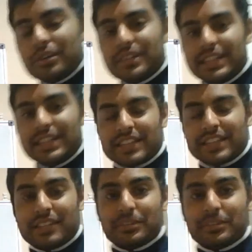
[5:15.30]
these
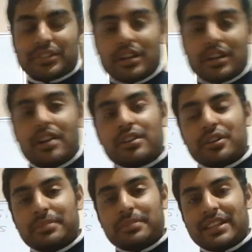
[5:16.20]
elements are
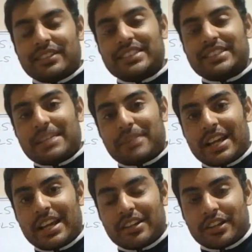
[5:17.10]
grouped in the same
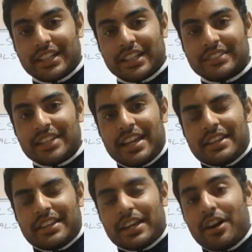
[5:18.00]
categories,
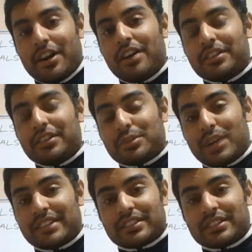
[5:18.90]
there are
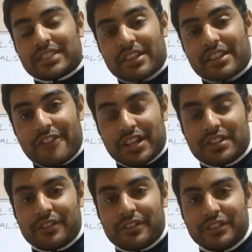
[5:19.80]
quite significant
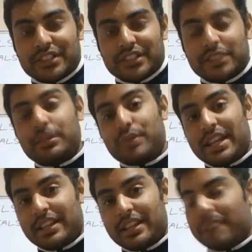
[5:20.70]
differences
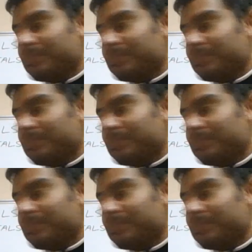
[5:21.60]
between them.